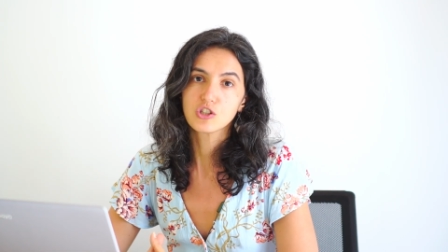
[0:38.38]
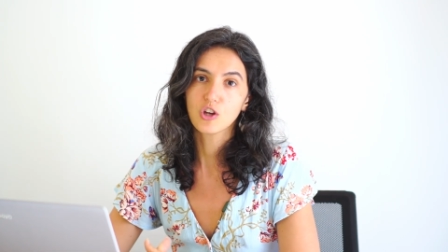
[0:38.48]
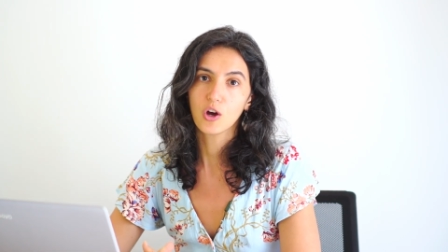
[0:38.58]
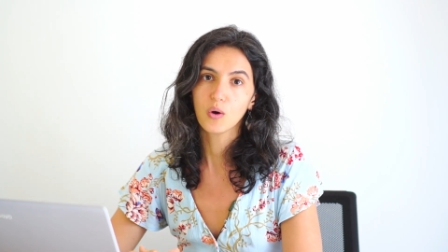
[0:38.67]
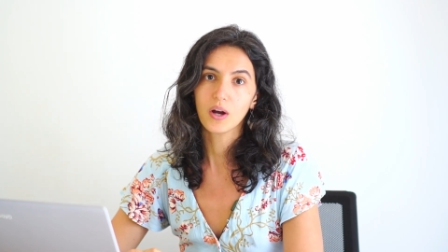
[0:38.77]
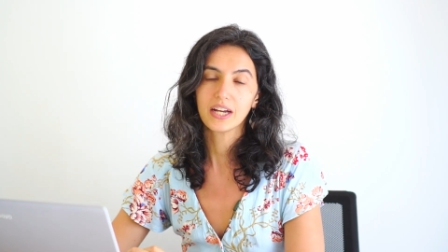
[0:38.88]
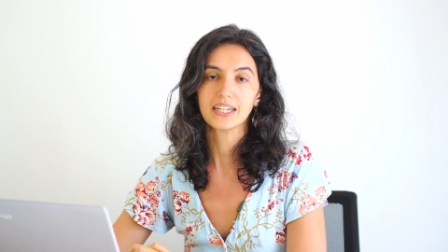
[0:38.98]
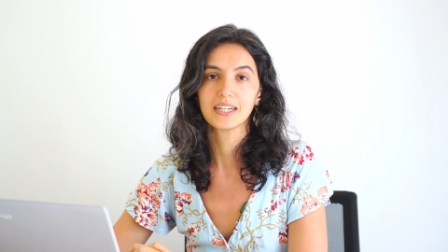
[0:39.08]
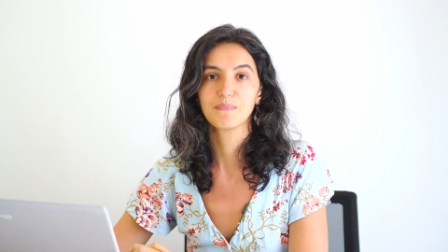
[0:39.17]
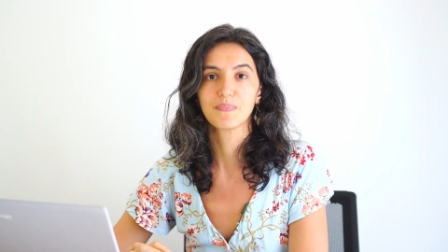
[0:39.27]
So
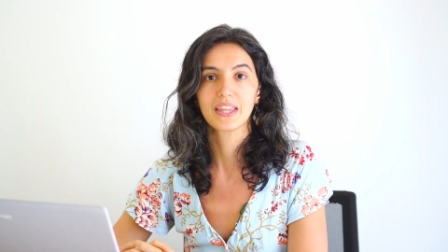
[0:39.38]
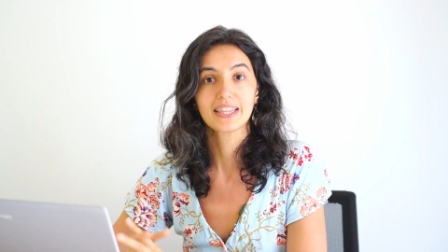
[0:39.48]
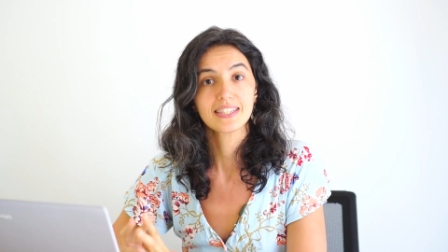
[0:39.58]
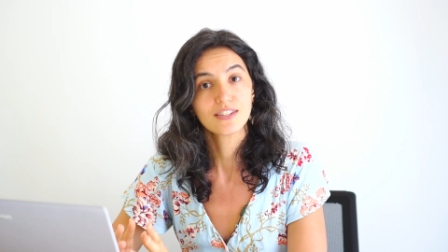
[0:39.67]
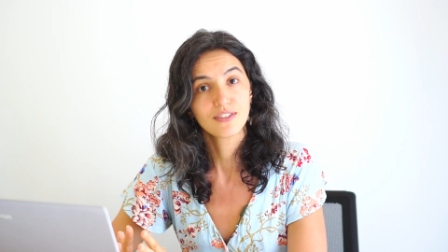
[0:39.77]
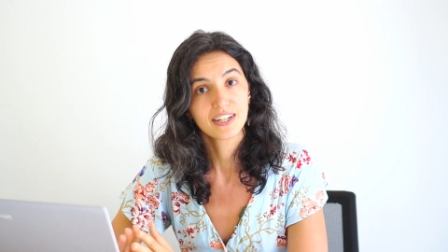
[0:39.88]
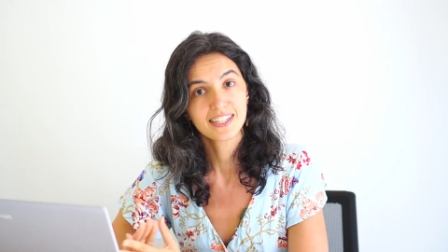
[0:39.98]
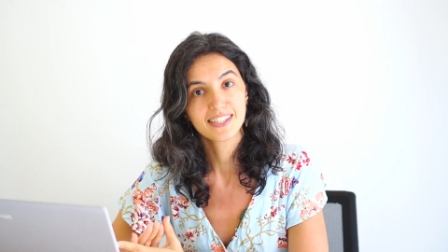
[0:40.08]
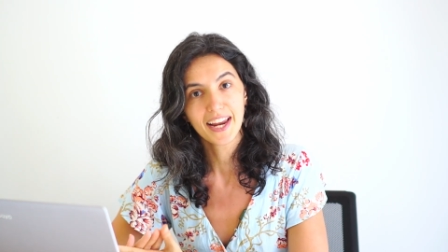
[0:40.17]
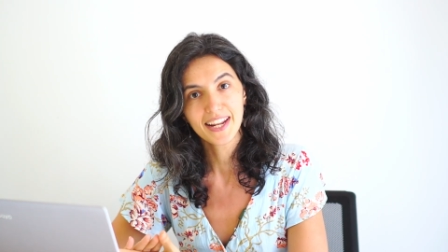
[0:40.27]
um, this is an
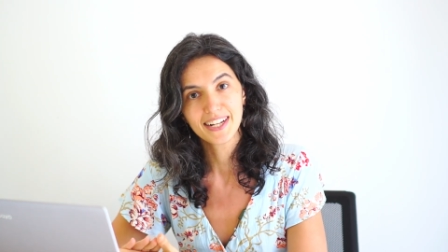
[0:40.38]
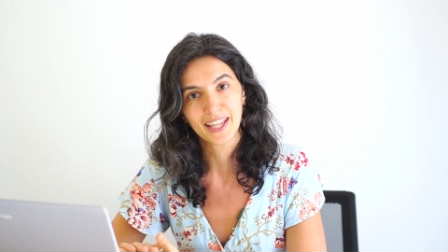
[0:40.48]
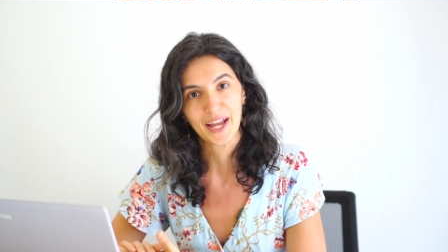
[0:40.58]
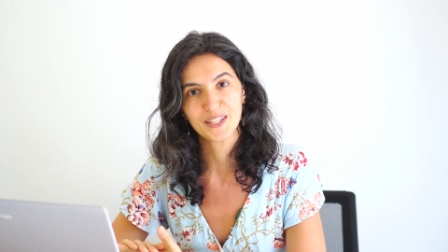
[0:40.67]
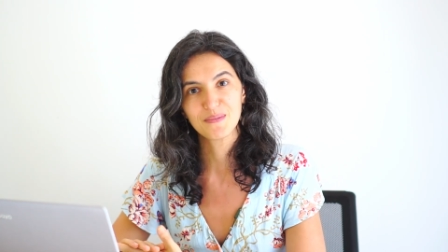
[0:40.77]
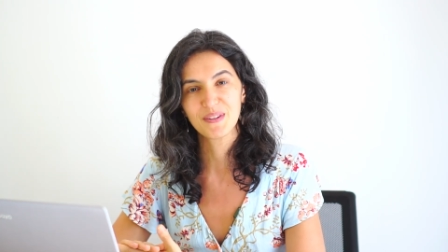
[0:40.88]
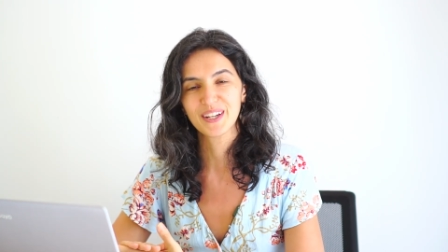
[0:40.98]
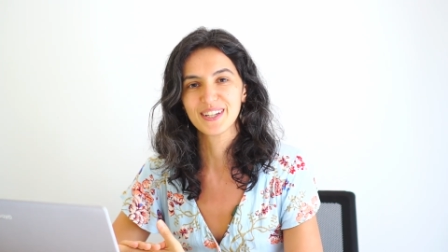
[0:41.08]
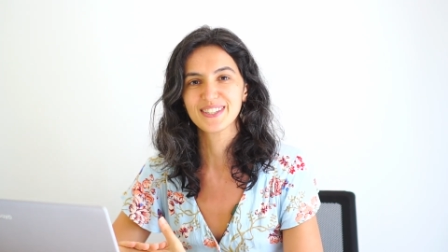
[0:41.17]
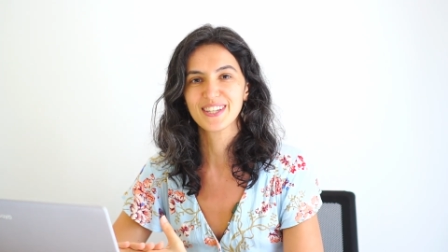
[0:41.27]
exciting class
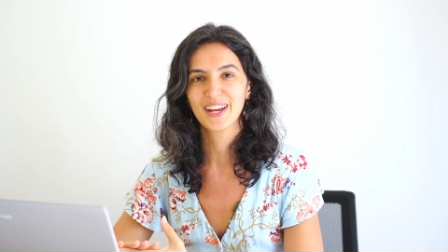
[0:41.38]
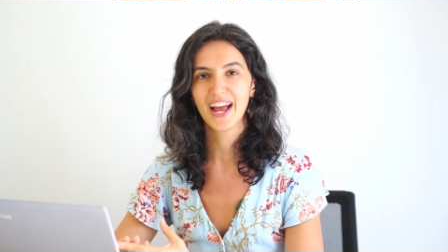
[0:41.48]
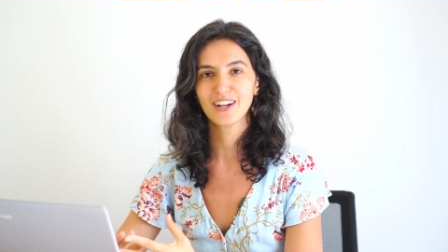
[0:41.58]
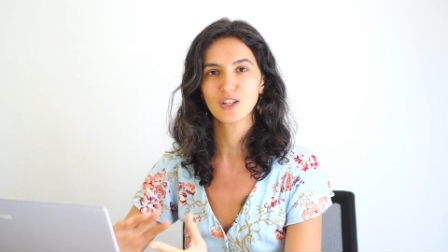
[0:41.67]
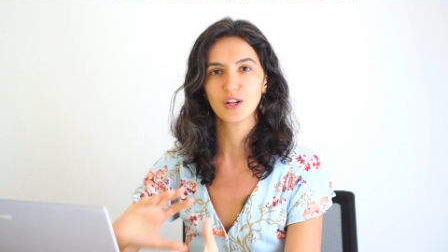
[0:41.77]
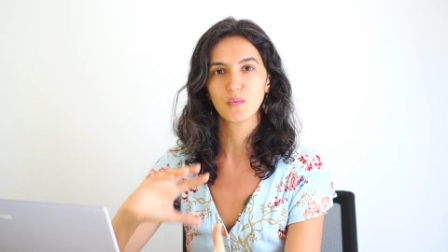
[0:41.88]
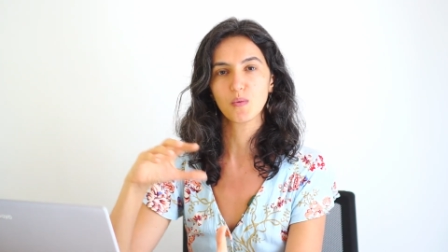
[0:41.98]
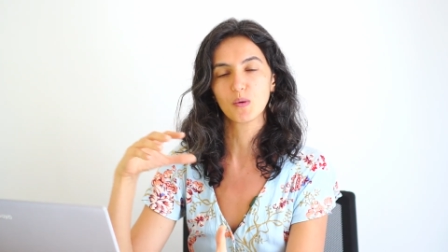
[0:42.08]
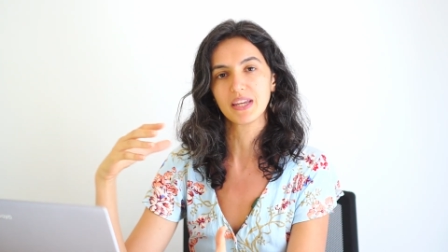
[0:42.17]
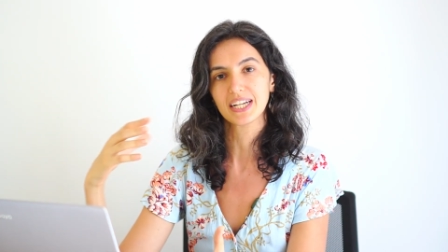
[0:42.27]
because actually we
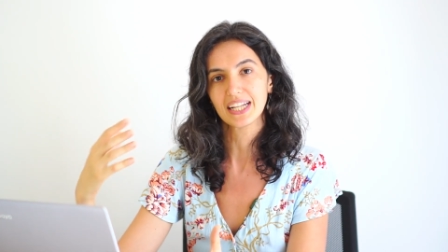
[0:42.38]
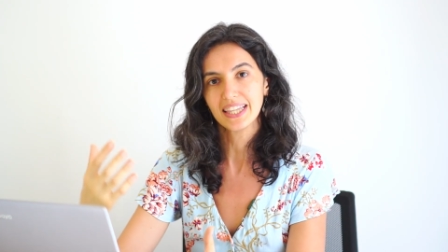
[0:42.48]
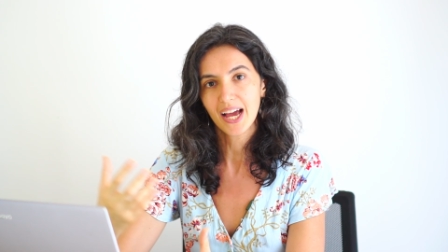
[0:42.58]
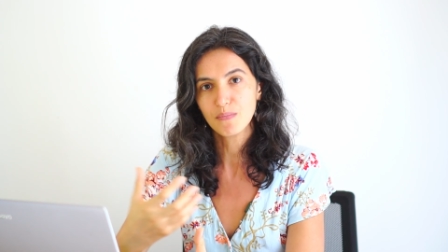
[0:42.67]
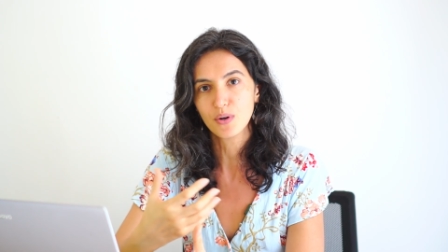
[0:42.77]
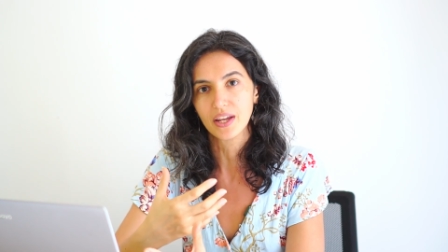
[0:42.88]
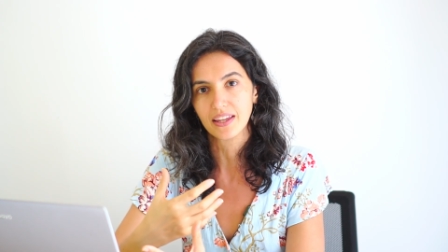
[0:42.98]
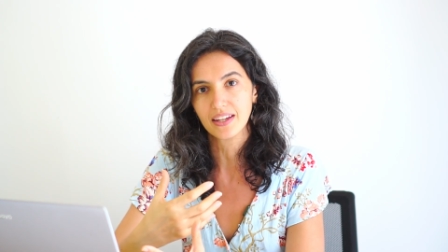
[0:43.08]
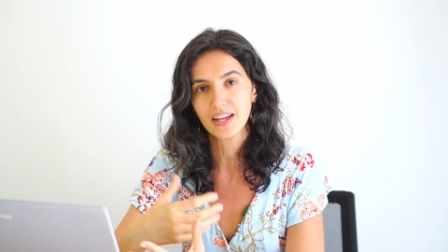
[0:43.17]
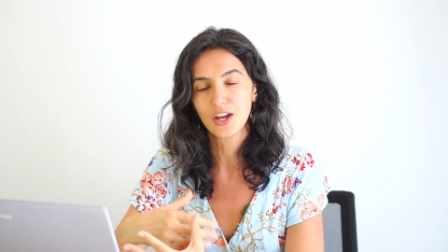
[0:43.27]
will be
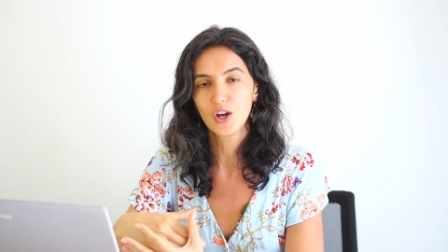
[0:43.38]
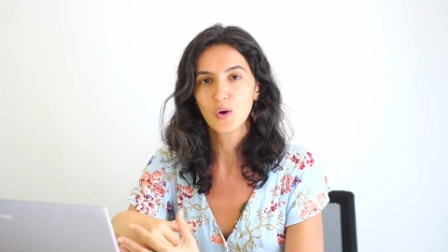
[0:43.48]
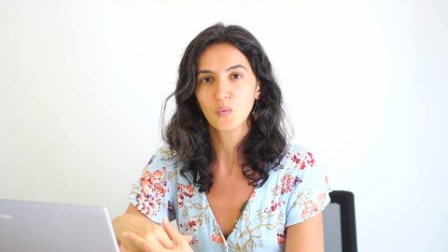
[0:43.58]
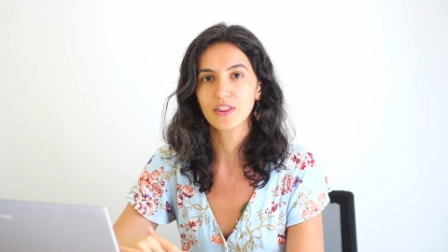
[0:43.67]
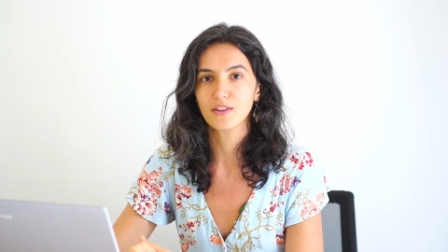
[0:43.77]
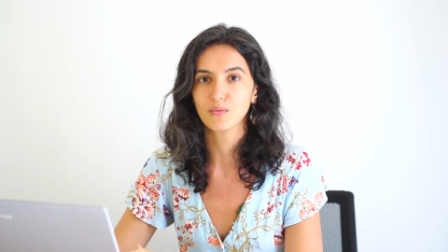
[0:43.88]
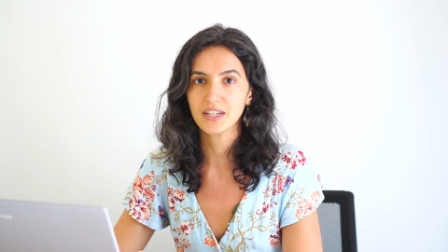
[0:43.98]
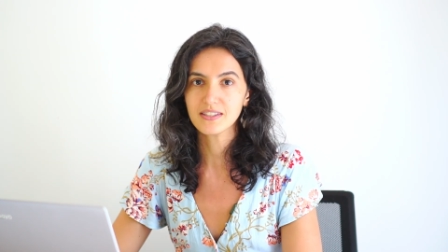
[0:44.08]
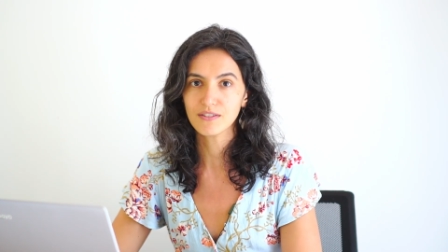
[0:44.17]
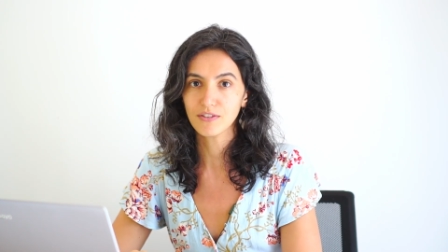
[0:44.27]
collaborating with the
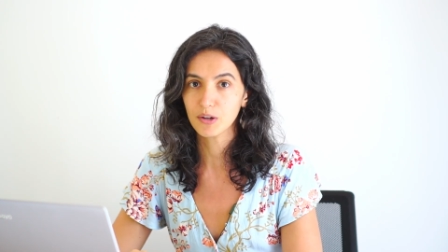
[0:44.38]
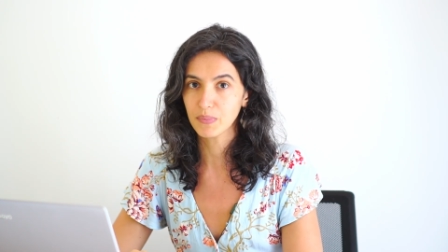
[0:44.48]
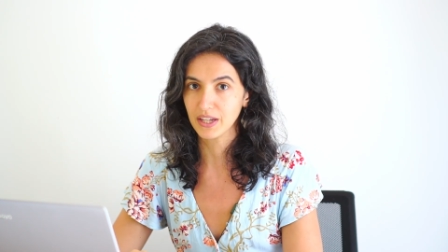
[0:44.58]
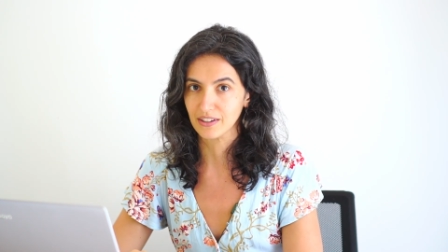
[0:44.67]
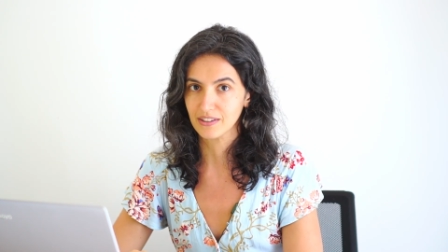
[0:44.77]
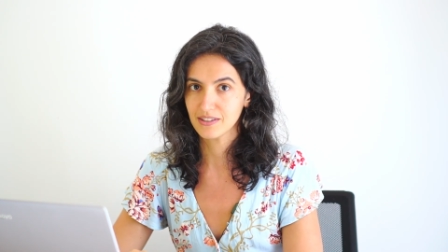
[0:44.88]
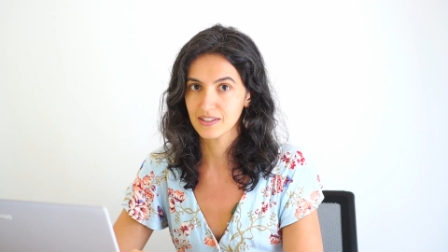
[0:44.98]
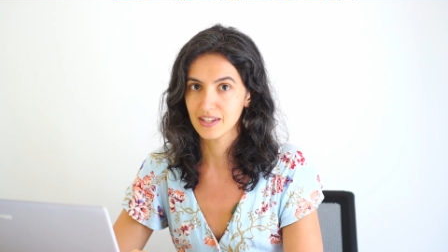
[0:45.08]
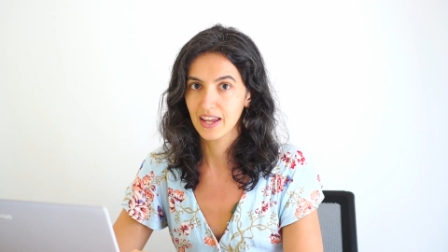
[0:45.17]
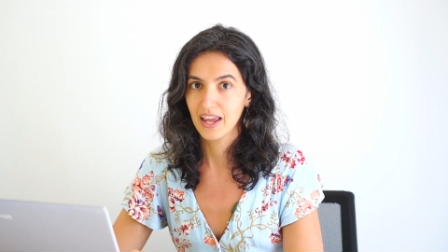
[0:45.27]
rest of our peers
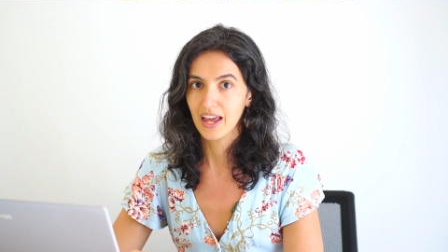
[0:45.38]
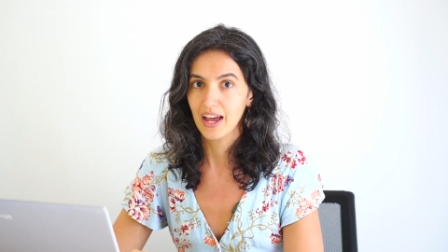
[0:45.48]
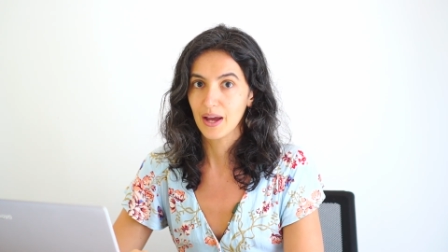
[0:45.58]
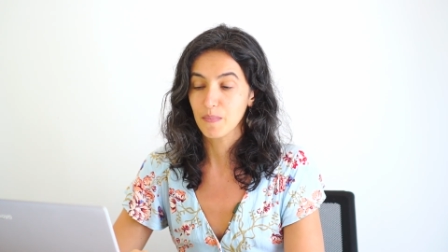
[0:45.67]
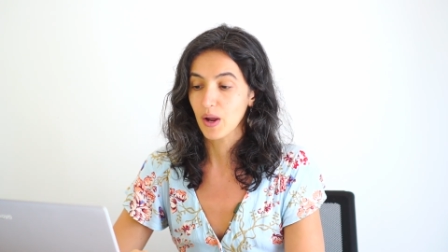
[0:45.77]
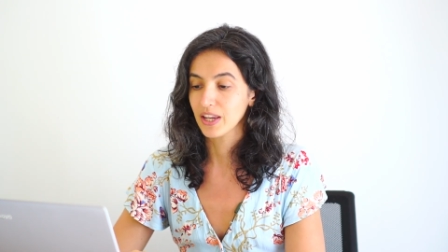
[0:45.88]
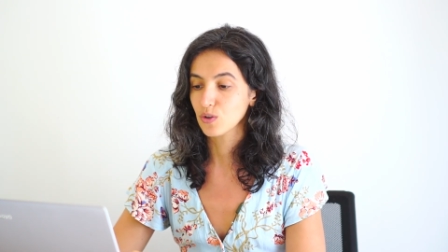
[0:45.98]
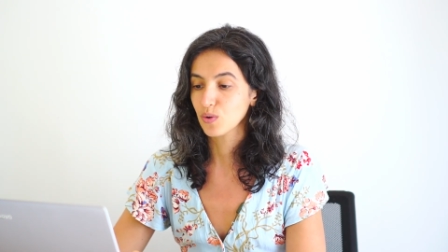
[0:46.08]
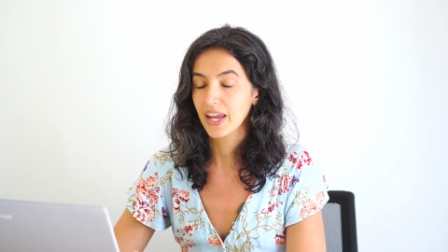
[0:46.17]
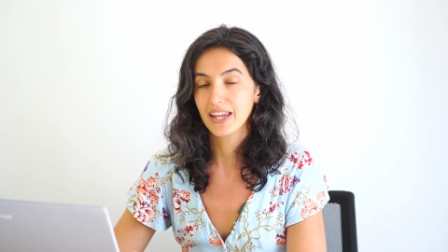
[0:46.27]
um, in
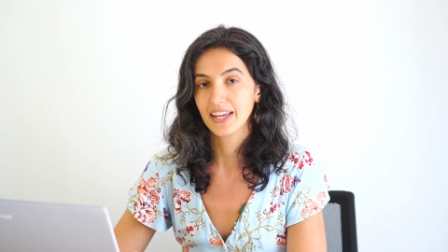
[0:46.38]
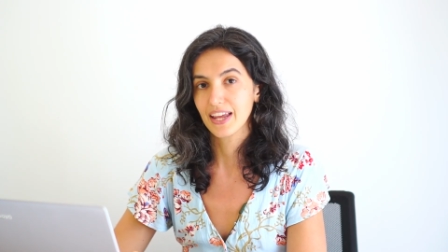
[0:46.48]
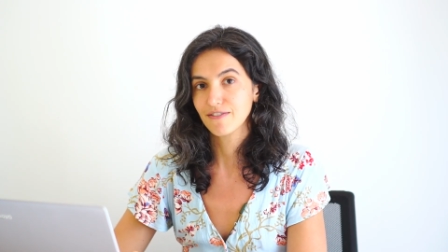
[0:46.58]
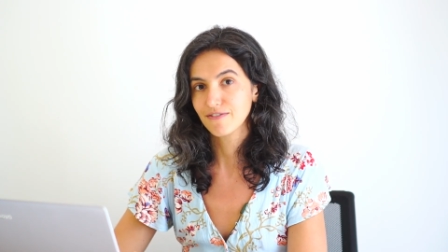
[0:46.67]
creating a